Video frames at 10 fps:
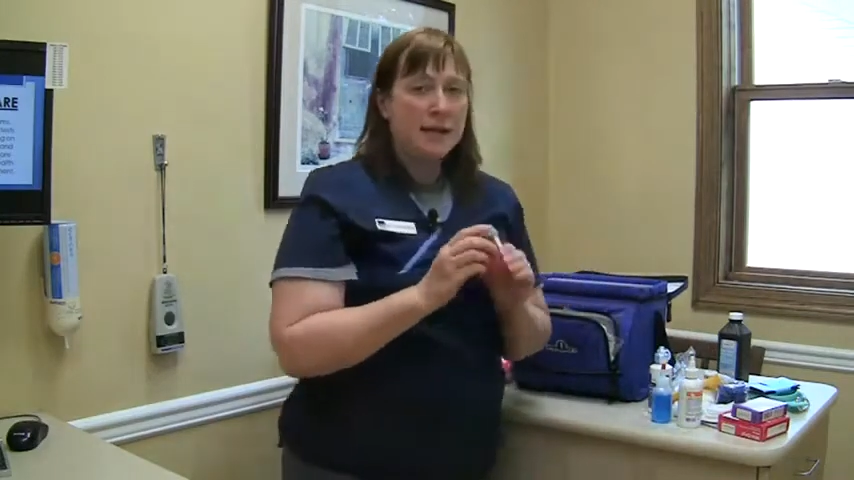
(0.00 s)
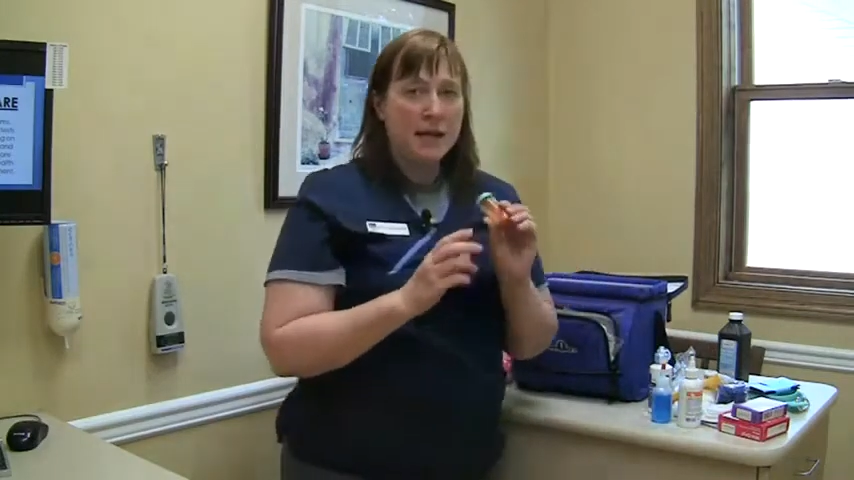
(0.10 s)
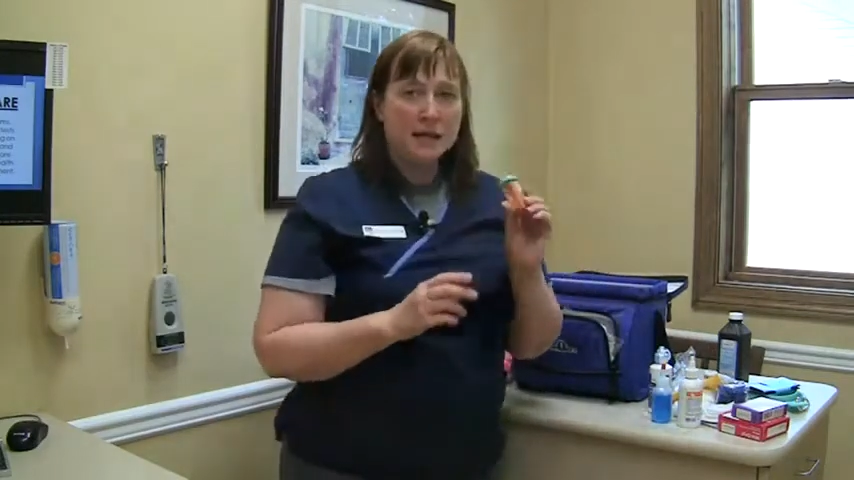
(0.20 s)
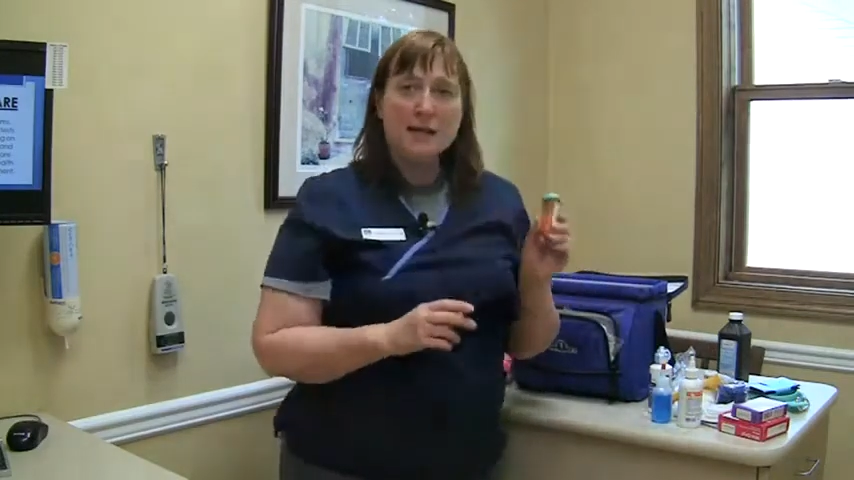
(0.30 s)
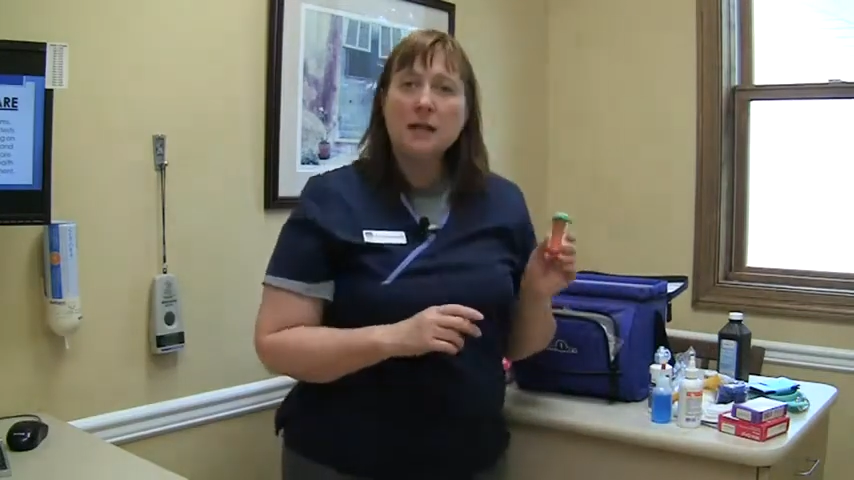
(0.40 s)

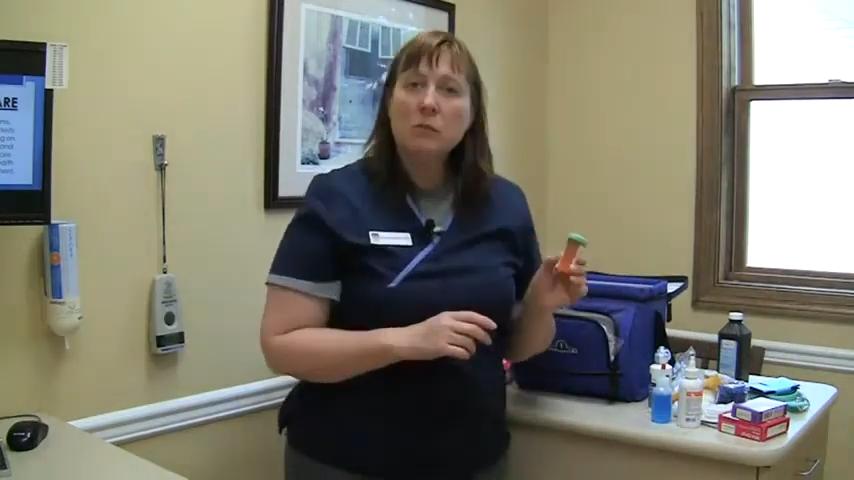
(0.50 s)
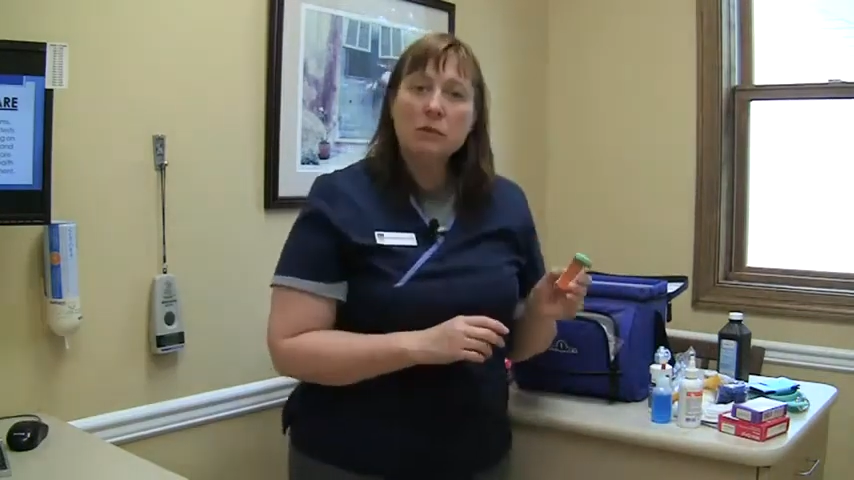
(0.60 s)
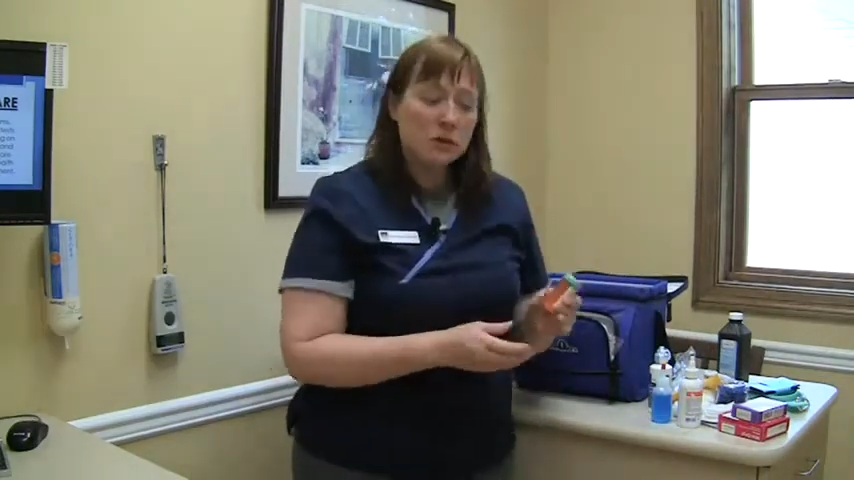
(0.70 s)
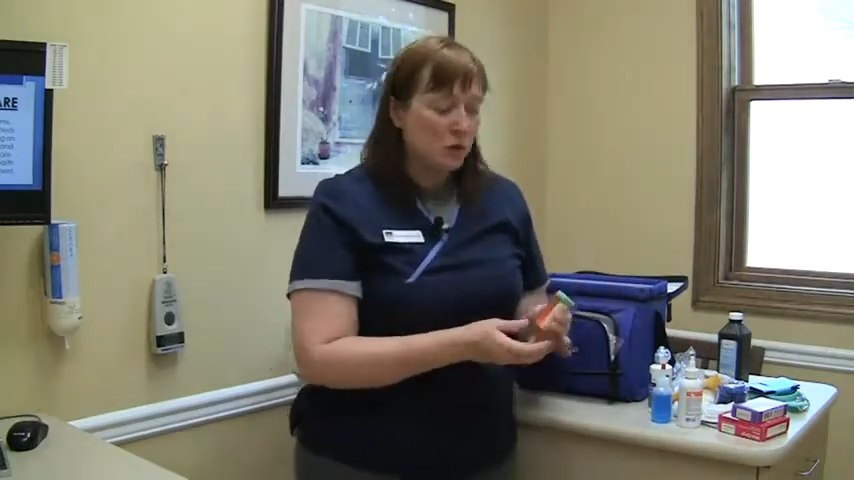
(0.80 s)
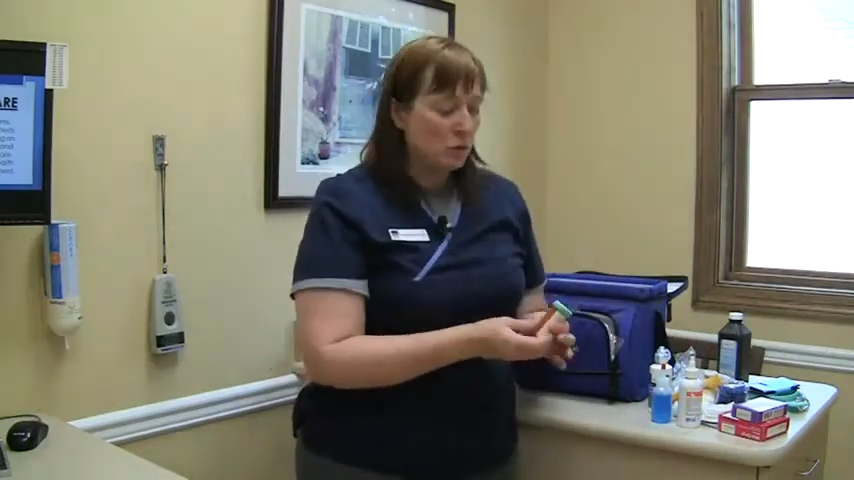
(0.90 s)
takes any
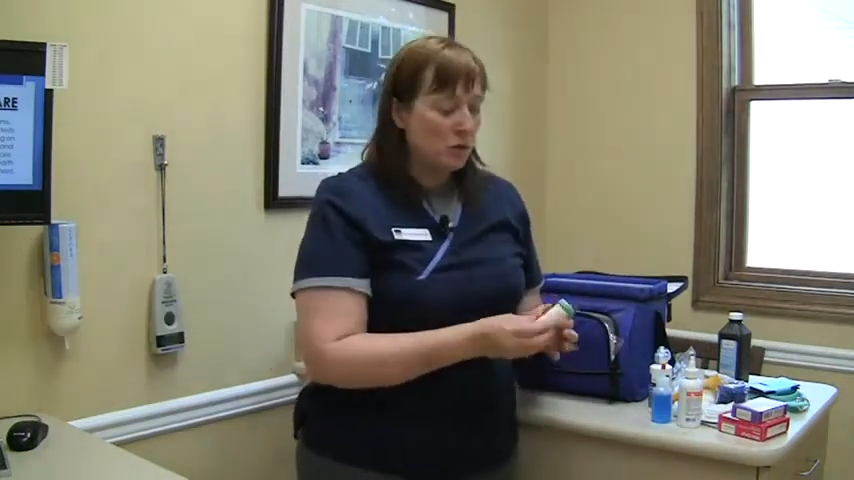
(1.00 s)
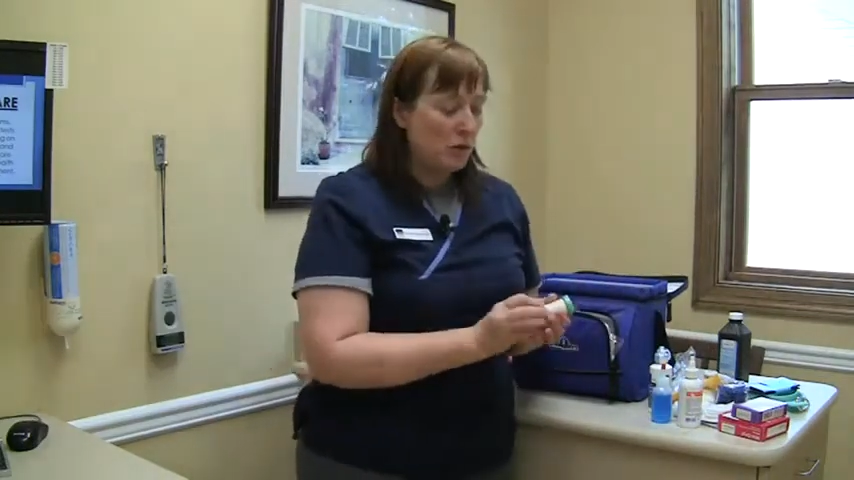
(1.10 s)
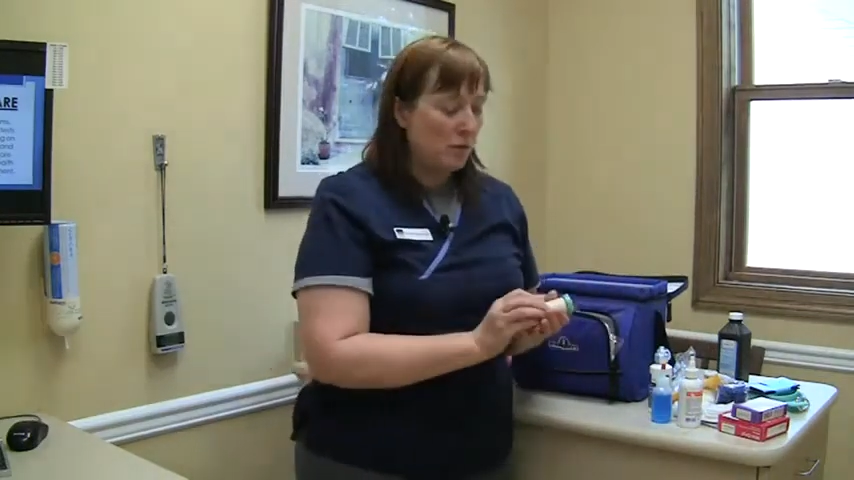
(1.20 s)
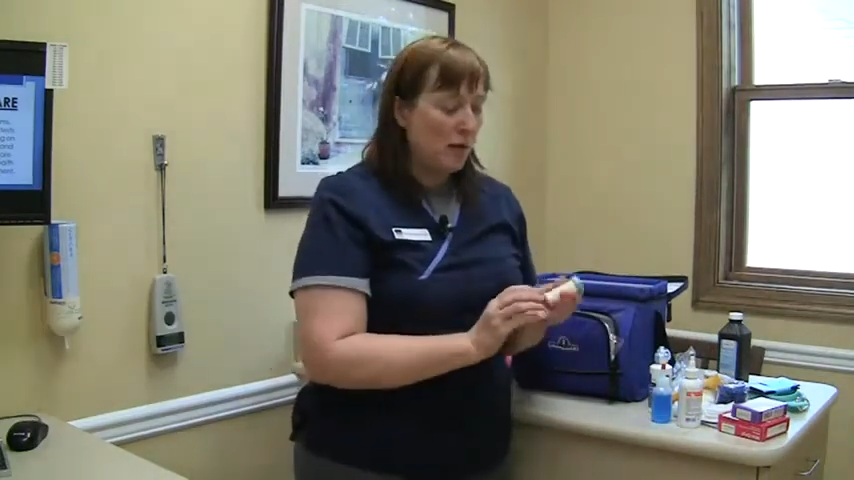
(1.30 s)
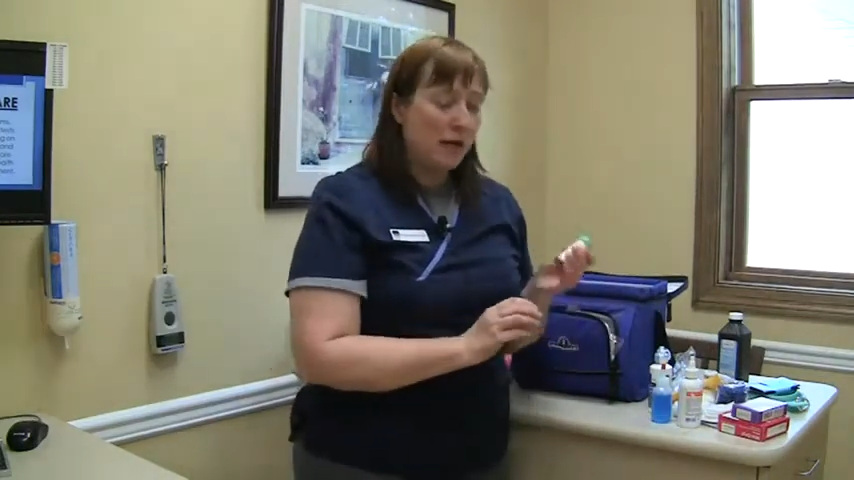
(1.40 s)

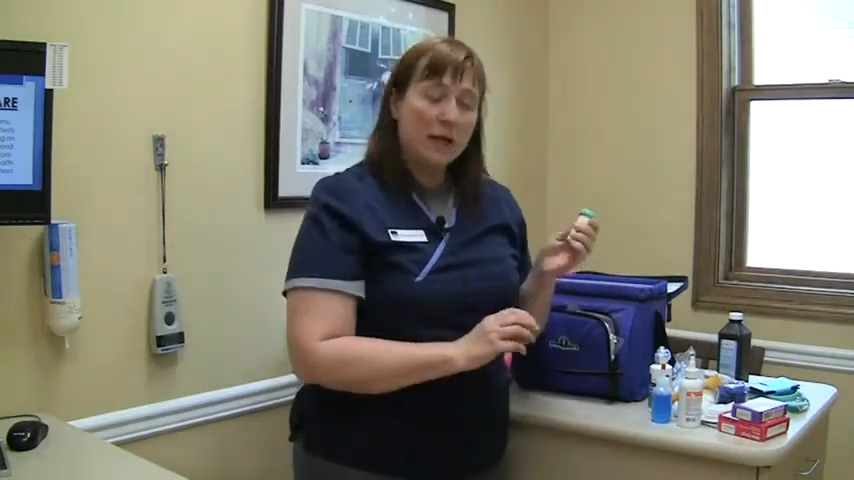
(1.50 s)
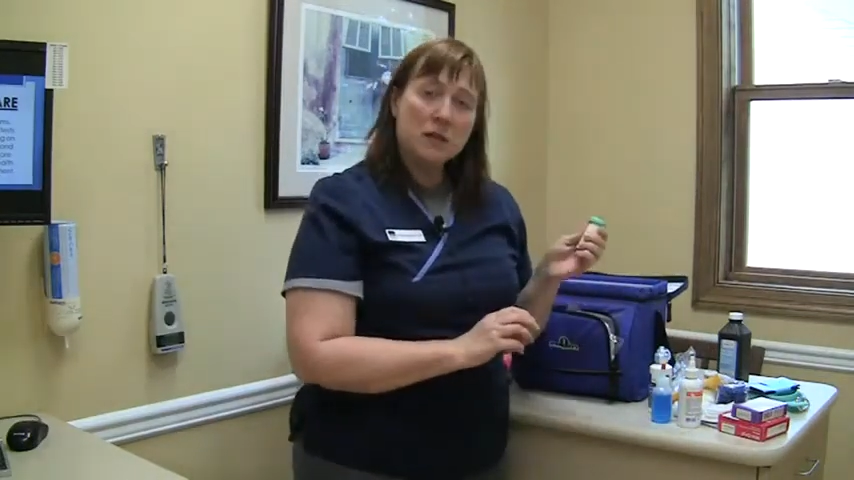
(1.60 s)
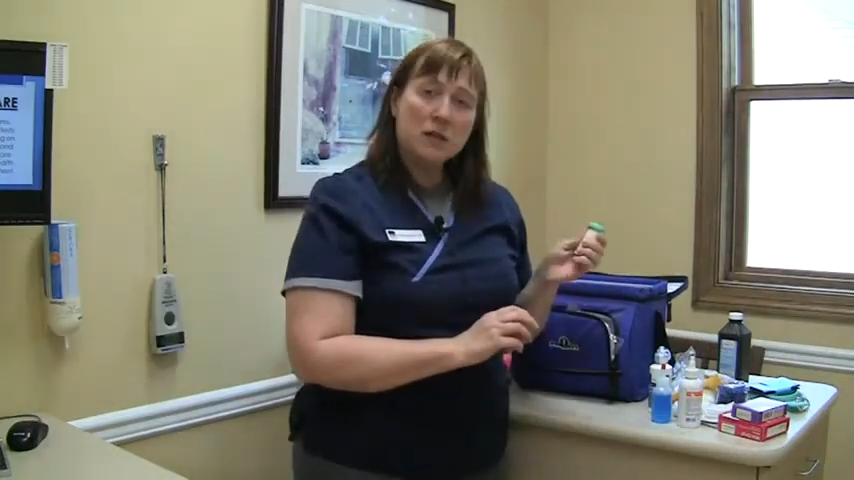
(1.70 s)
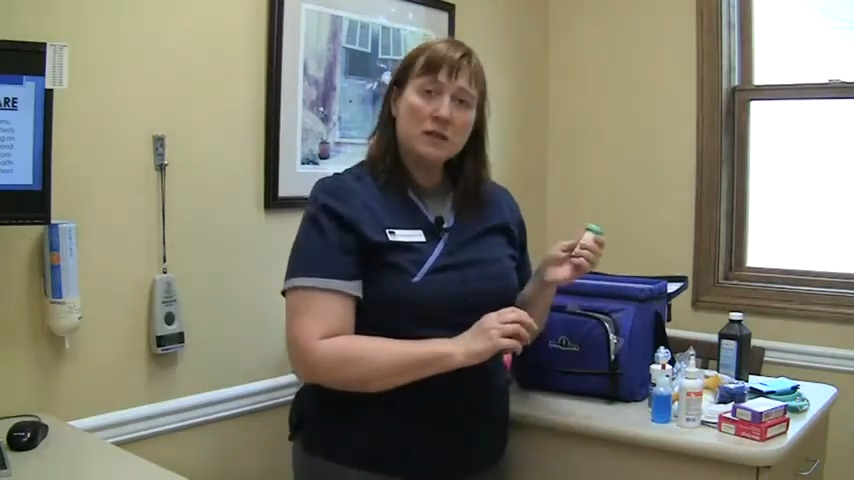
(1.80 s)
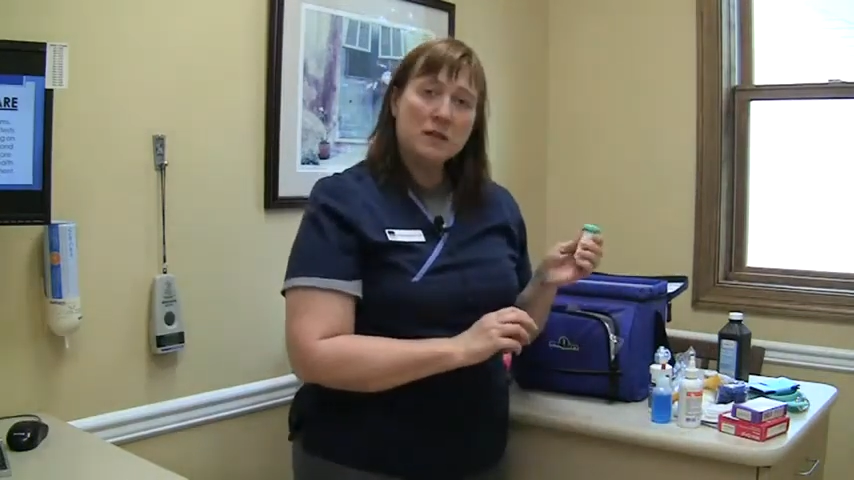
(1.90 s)
prescription
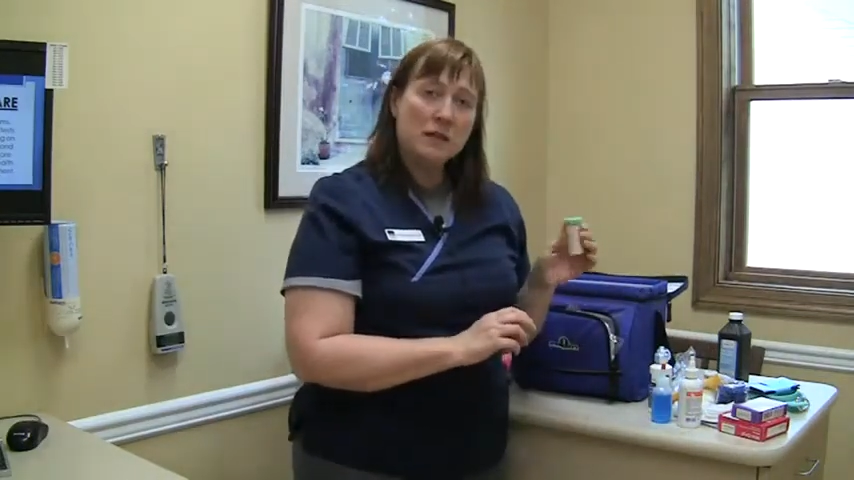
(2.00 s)
medications,